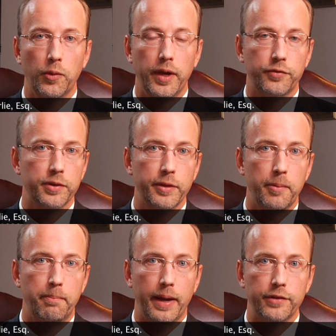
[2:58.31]
We have some of the
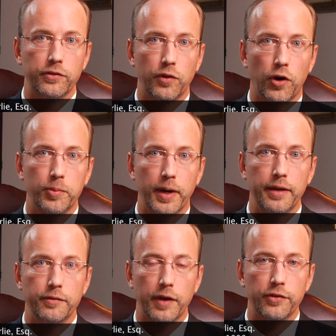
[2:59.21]
best dog bite
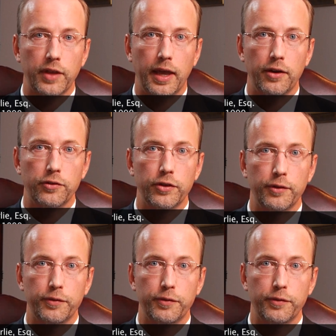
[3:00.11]
investigators in the